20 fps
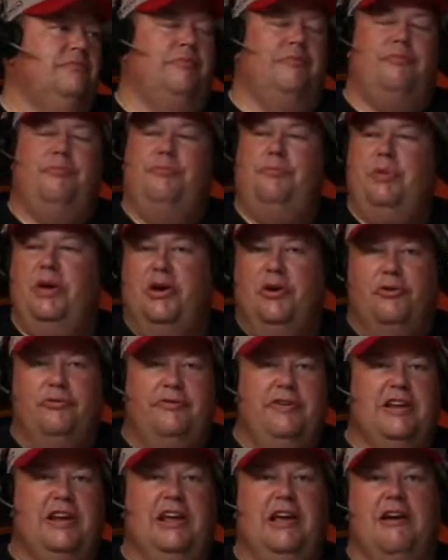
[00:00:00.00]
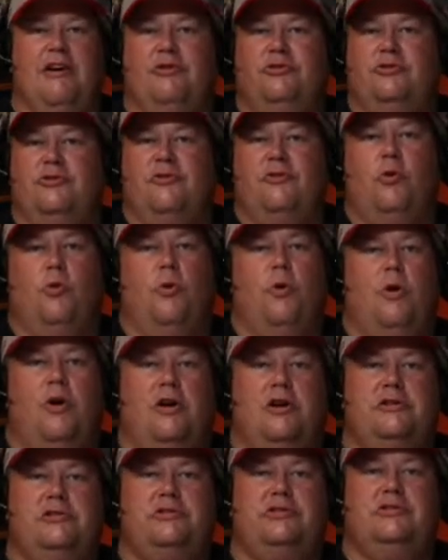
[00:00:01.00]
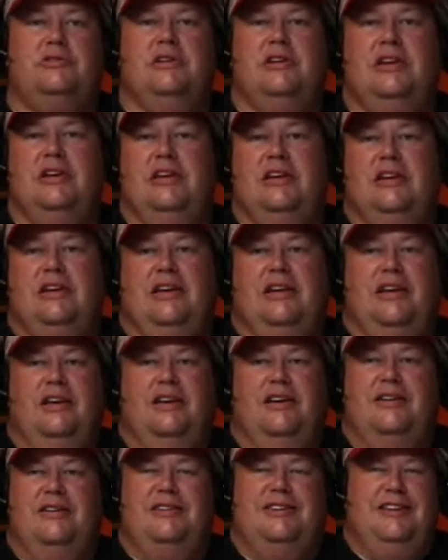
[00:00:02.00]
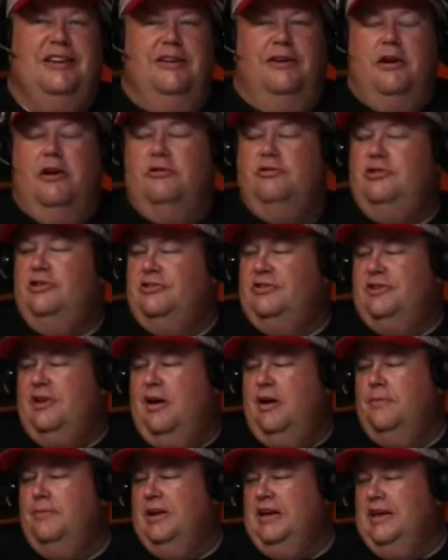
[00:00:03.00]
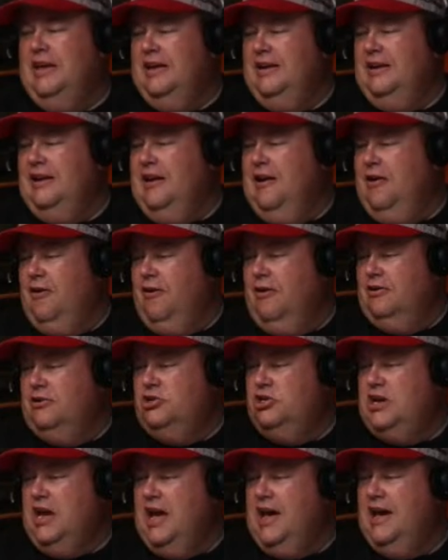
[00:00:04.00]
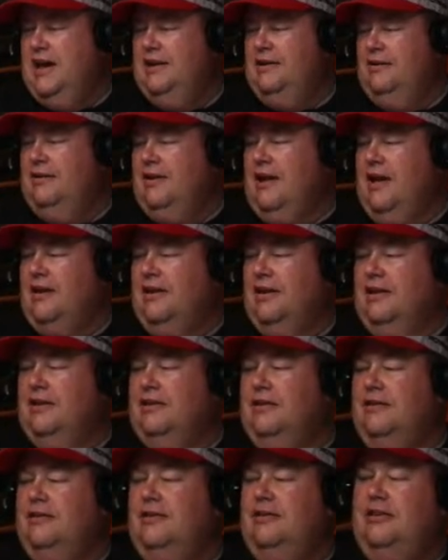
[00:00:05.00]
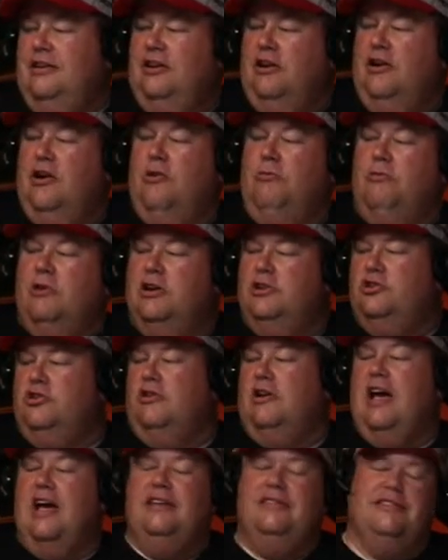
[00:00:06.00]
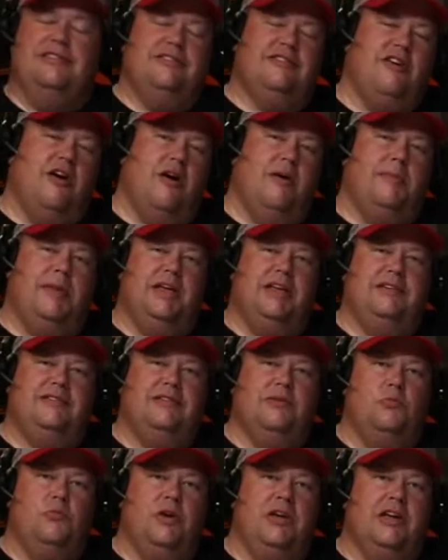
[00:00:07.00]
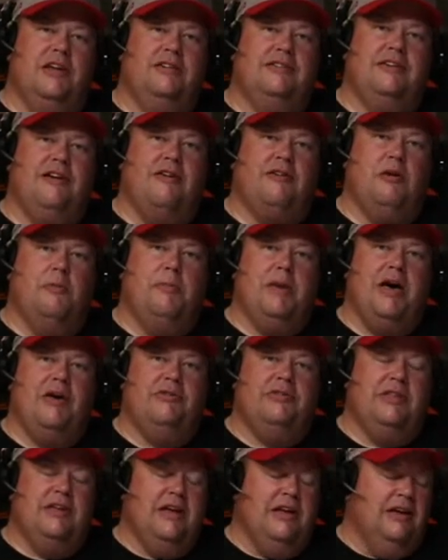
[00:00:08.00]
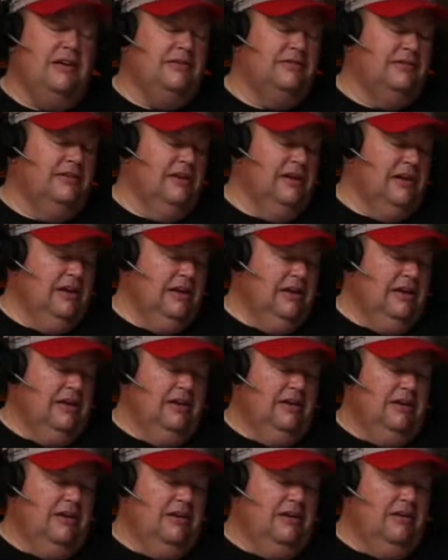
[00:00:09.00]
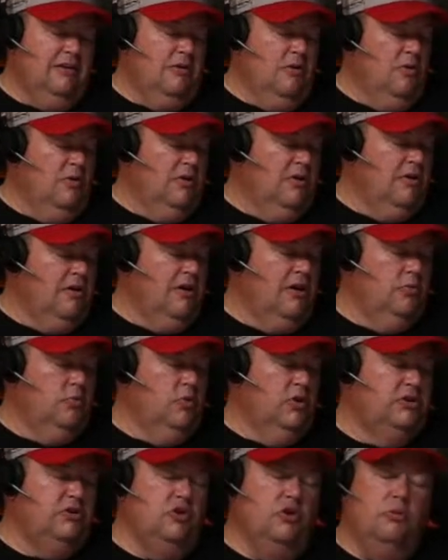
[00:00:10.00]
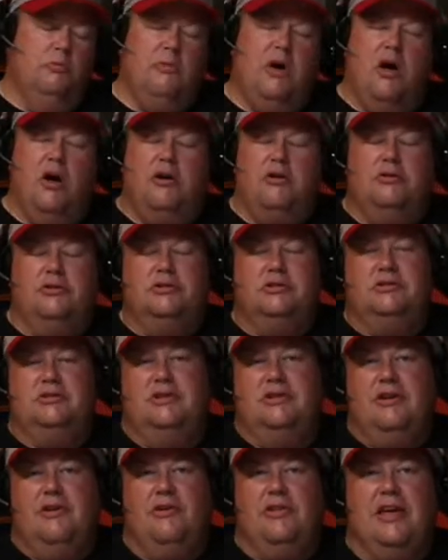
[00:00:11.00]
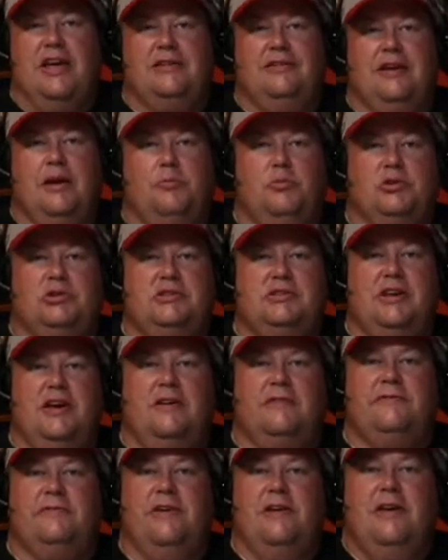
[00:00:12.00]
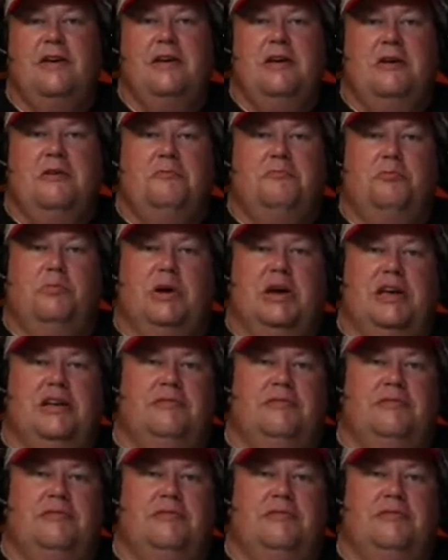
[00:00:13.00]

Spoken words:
build videos, of course. Just time to get here and chat, and I can read your guys' comments, and we can talk about things going on with new models and all that type of stuff. But